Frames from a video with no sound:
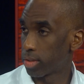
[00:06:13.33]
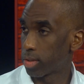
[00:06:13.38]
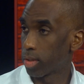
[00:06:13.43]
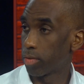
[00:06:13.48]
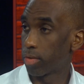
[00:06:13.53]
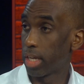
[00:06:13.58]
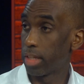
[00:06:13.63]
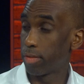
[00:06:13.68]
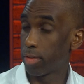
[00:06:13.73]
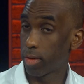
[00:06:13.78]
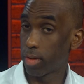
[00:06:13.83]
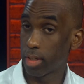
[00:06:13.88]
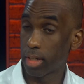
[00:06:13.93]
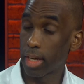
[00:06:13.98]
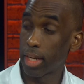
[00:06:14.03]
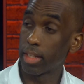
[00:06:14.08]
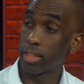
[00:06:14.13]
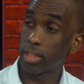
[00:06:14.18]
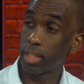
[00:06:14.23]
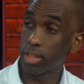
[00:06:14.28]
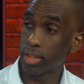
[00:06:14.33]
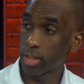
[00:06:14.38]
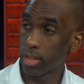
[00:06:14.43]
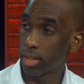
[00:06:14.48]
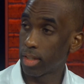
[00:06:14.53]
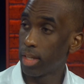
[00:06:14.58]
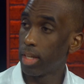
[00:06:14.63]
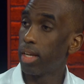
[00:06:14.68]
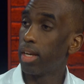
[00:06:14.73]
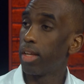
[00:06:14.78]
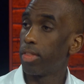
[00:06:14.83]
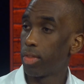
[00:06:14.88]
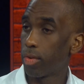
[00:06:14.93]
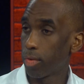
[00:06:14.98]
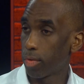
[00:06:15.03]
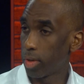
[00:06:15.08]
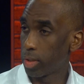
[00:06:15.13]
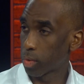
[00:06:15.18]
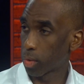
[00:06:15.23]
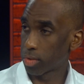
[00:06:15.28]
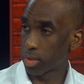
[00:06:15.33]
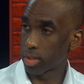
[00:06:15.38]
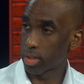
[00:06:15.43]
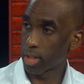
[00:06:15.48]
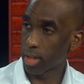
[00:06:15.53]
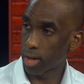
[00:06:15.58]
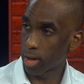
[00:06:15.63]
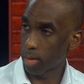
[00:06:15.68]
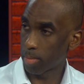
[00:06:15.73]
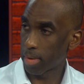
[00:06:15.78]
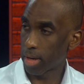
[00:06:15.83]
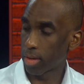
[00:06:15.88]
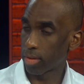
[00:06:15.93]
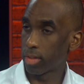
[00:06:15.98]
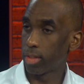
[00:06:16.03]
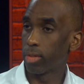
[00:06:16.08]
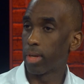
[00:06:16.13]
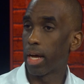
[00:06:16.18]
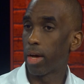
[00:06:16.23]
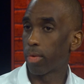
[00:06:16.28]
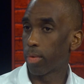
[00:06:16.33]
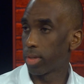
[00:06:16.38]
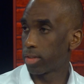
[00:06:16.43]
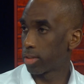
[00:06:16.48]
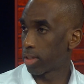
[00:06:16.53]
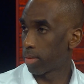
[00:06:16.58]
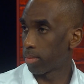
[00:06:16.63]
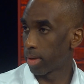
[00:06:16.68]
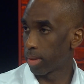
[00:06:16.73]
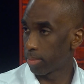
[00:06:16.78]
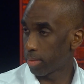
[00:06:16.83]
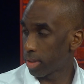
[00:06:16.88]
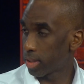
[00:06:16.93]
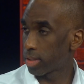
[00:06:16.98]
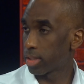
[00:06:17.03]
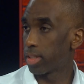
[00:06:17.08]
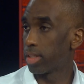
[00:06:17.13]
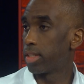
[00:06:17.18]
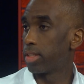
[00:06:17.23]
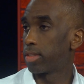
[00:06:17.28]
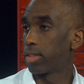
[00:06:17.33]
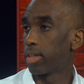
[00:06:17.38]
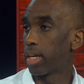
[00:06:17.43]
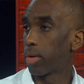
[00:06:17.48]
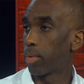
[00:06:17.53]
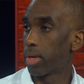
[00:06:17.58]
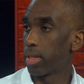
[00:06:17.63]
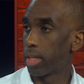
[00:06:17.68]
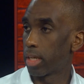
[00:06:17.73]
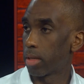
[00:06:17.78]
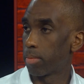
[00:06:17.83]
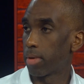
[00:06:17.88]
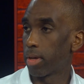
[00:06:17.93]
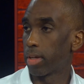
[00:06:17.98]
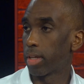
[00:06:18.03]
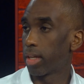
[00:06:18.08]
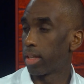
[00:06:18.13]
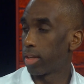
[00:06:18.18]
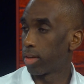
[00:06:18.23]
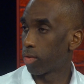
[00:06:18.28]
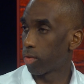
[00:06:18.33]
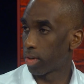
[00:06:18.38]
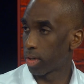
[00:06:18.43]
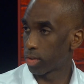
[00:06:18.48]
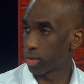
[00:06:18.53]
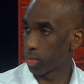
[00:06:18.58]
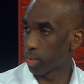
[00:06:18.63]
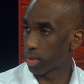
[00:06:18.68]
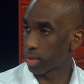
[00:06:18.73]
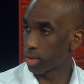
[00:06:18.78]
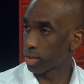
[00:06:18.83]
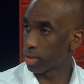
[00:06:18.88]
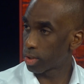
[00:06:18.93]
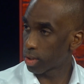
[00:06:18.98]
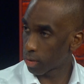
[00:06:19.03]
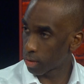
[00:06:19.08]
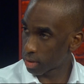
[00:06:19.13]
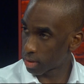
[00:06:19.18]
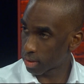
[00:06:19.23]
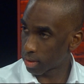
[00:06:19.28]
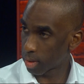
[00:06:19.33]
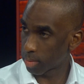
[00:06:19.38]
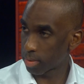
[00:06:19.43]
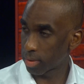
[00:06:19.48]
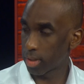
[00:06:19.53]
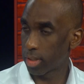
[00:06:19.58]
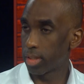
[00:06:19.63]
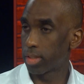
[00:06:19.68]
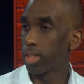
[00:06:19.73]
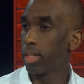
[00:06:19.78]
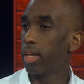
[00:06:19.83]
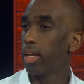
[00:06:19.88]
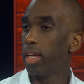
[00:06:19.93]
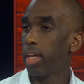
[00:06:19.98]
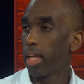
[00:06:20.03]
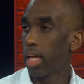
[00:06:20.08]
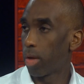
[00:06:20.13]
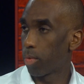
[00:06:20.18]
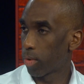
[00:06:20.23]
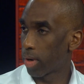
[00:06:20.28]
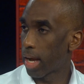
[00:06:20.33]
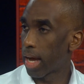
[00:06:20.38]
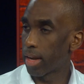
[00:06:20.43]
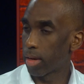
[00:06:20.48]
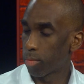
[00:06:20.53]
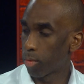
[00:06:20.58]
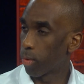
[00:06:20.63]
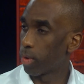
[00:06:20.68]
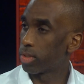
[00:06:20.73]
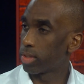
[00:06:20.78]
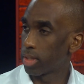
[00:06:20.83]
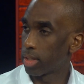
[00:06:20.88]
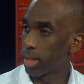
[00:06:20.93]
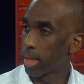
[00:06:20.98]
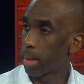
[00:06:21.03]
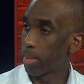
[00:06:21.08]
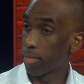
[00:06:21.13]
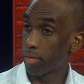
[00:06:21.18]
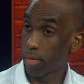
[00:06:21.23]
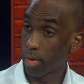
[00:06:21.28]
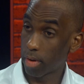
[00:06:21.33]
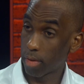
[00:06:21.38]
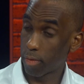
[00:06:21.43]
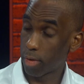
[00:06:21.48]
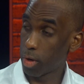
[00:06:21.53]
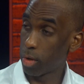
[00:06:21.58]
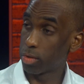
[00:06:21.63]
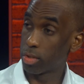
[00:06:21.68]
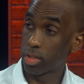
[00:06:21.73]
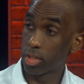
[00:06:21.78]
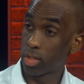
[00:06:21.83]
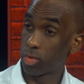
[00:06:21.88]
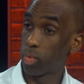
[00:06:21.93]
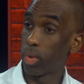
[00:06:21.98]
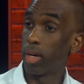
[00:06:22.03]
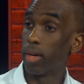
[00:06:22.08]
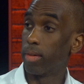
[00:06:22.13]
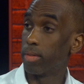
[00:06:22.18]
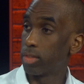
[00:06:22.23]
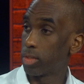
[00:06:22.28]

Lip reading: So if you're a dietitian, there are resources there about, how do I start my business and how do I think about getting credentialed with insurance companies. And we're adding more to the app for users as well.